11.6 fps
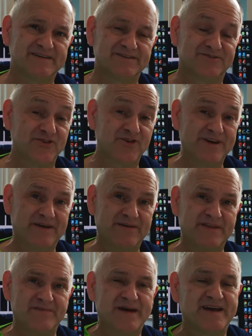drone out
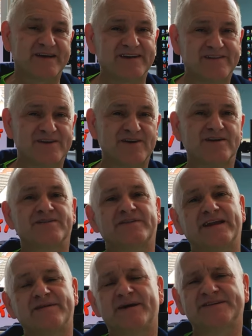in the market. So
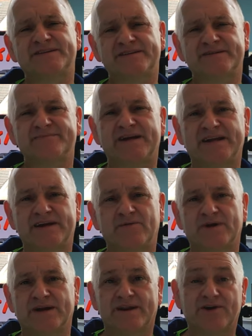then imagine the Mini
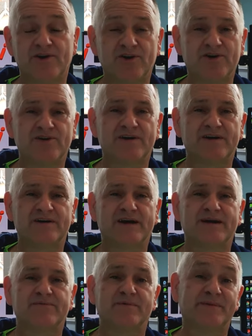will go
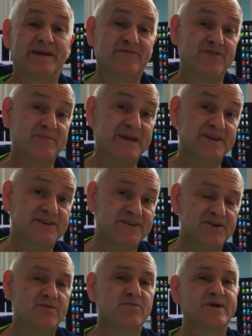and we'll be left with the Mini
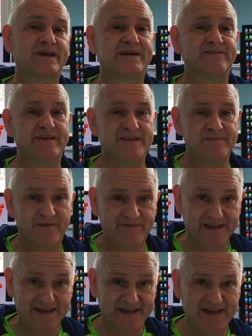2. We'll have then the
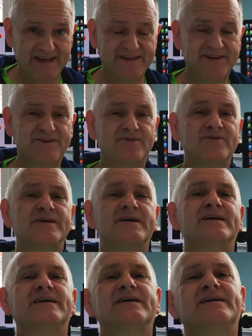Mavic Air 2
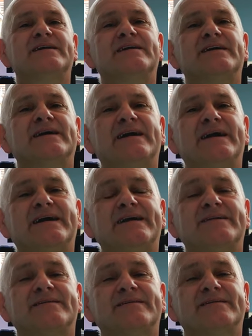
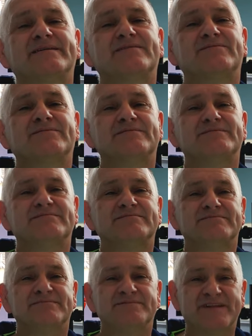and
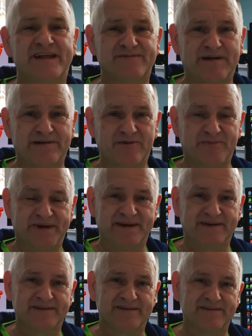that's where we'll
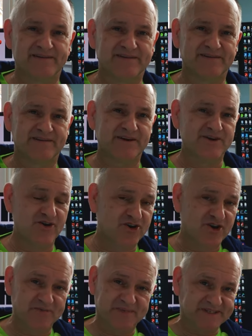be. No
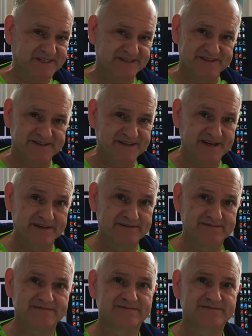competition still.